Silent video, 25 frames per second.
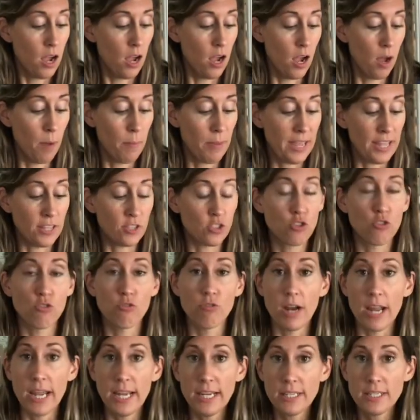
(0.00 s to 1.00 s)
It's
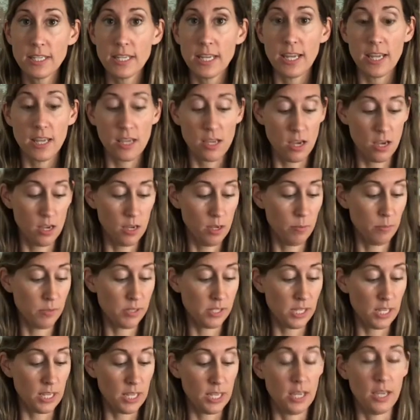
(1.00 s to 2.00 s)
great. It comes
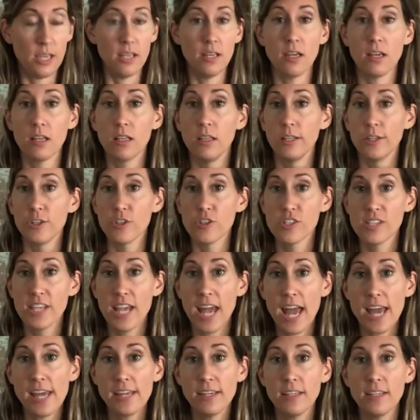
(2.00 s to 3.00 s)
in a clear
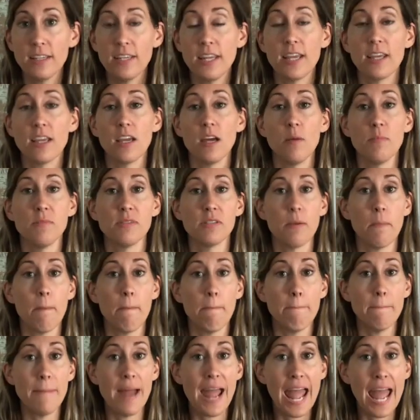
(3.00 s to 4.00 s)
satin, it comes in
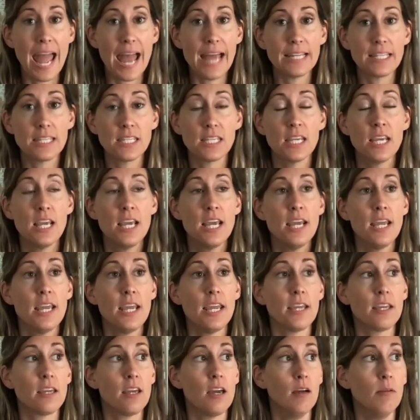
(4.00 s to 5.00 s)
matte, it
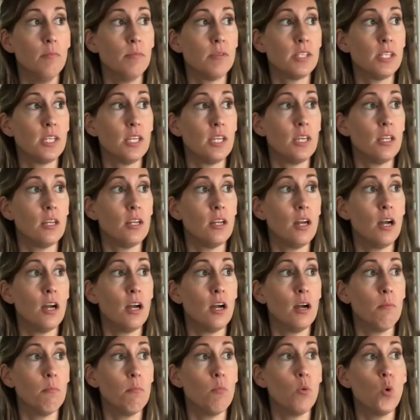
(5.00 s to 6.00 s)
comes in
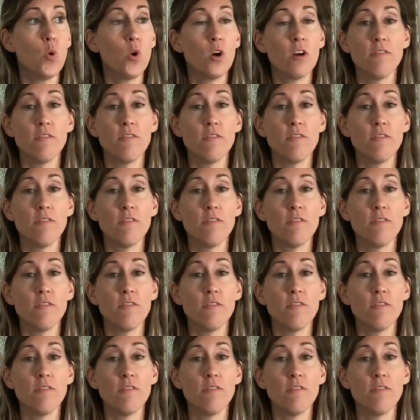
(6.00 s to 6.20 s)
more of a